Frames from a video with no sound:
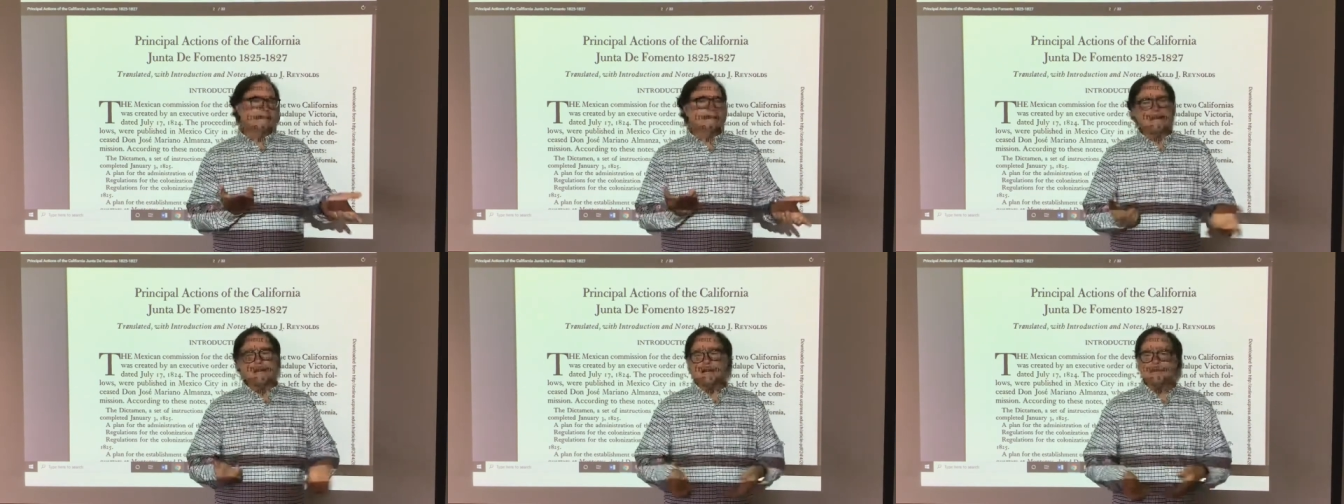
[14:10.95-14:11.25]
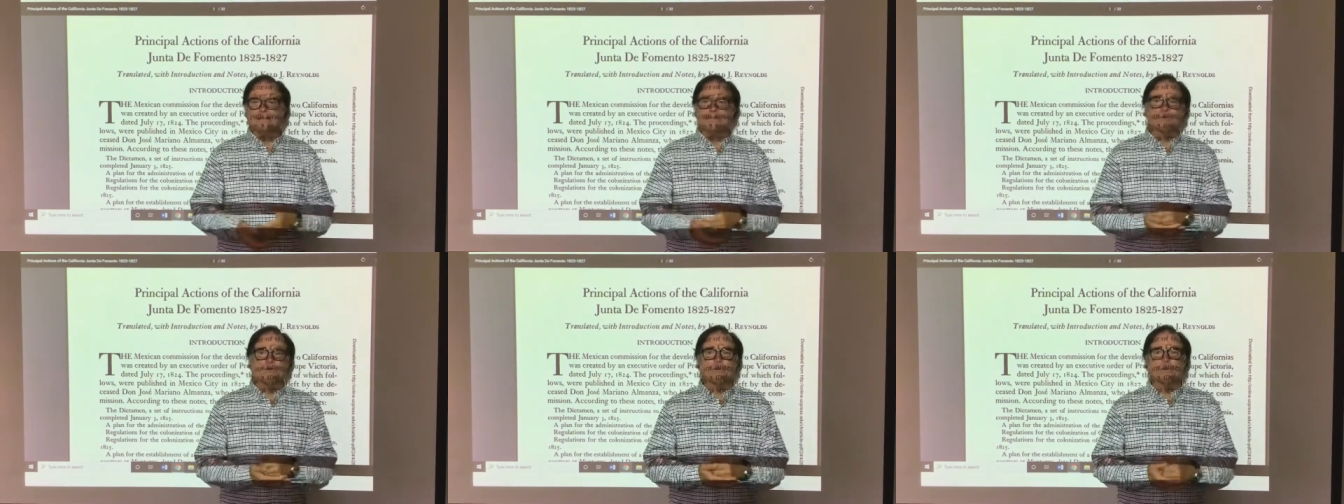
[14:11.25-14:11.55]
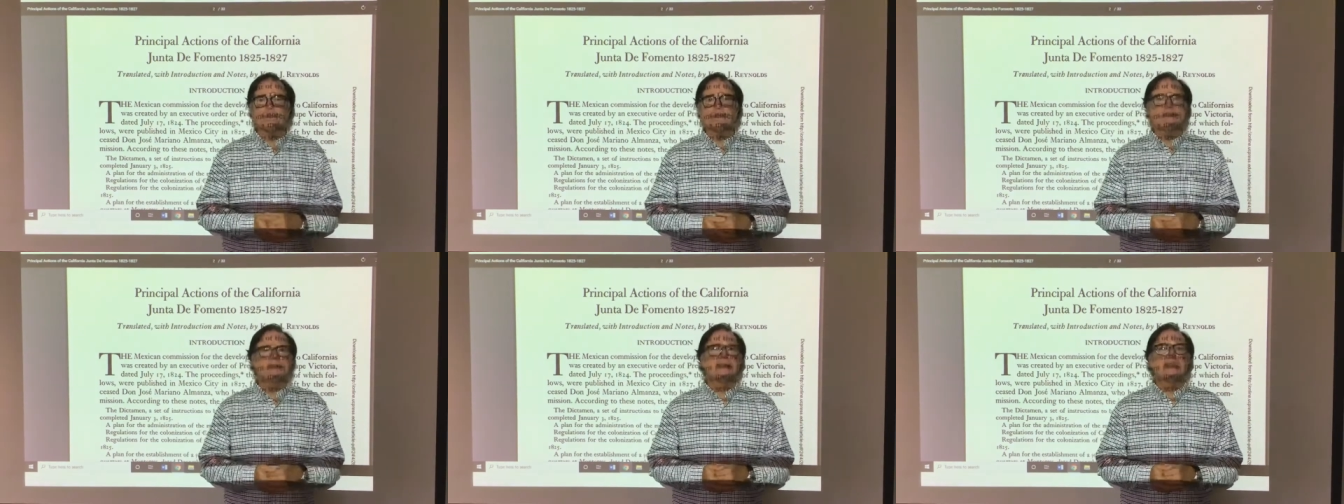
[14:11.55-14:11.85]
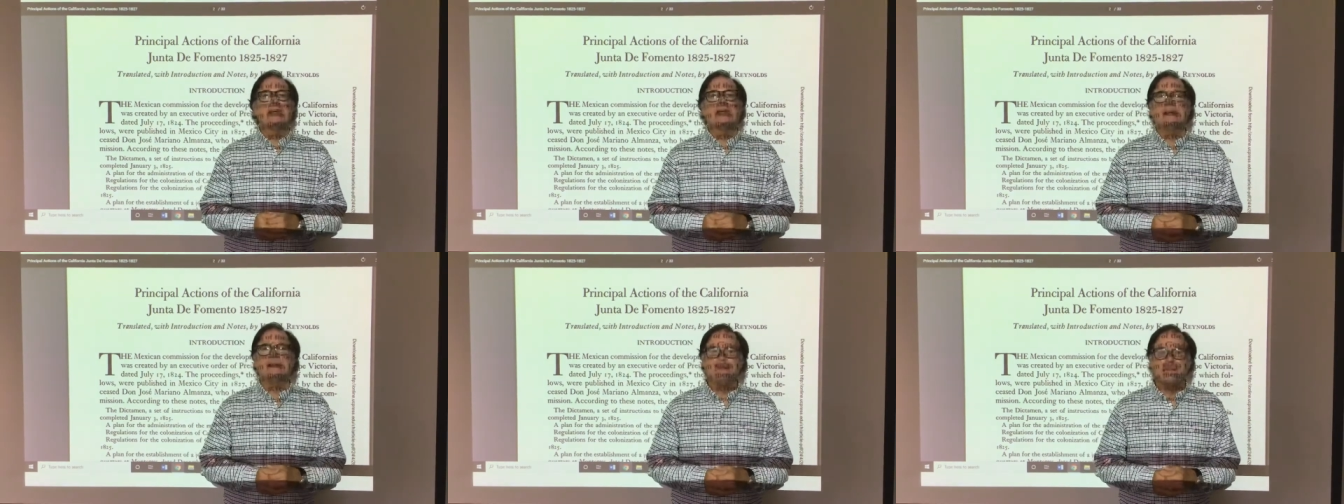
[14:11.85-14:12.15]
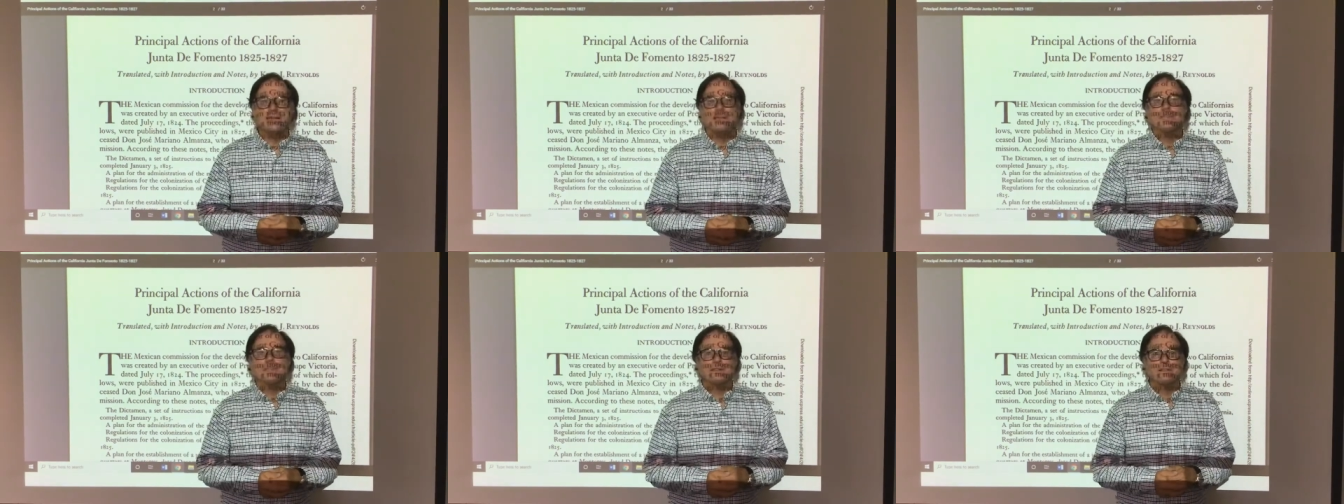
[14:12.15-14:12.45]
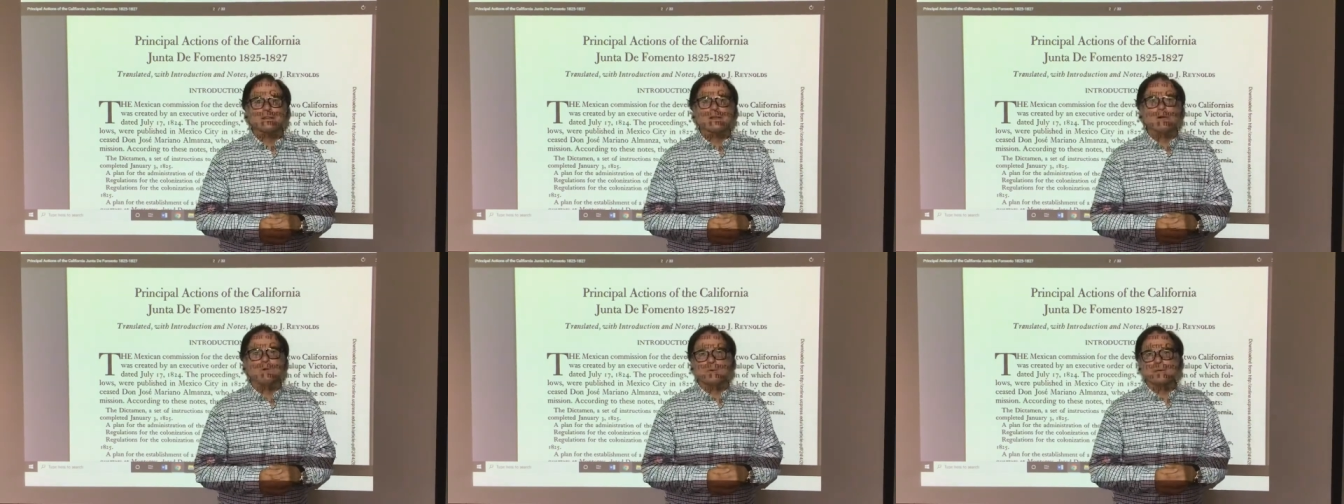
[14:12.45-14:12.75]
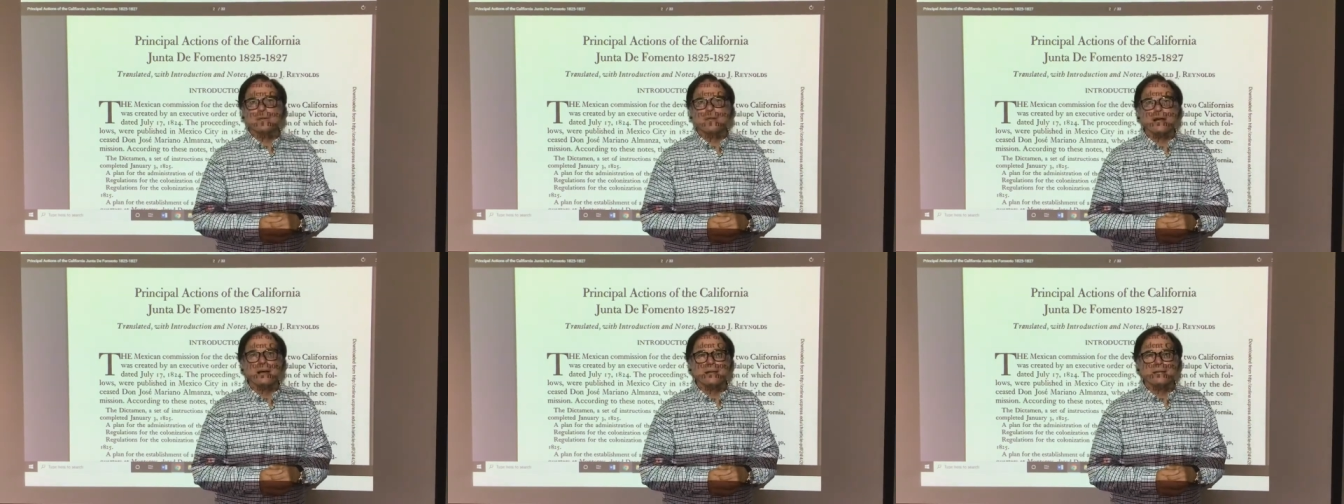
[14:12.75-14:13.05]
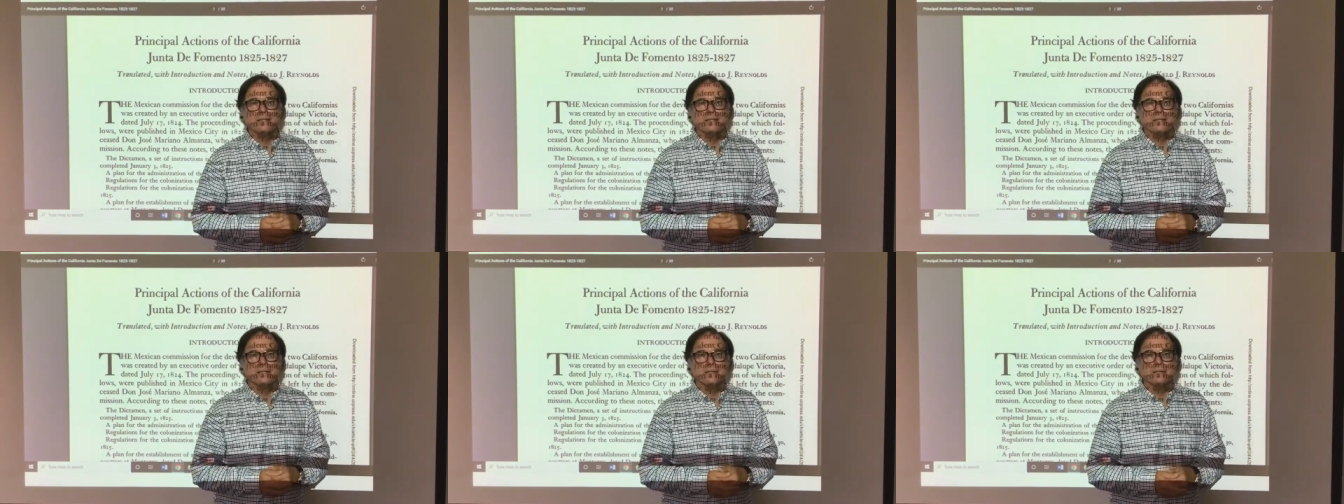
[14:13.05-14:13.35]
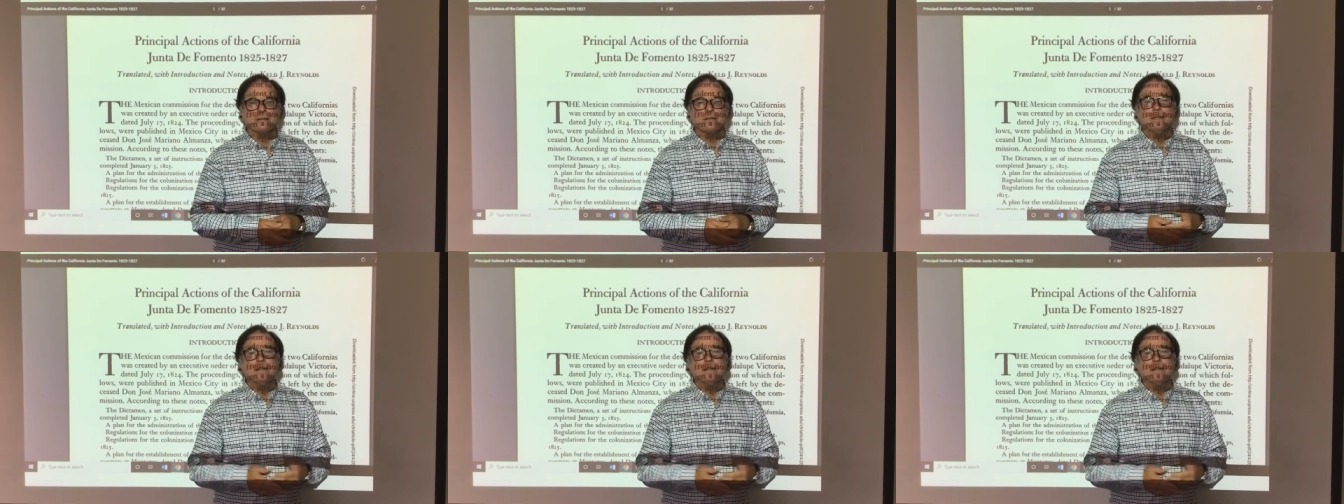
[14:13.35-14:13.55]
California, that had nothing going on here.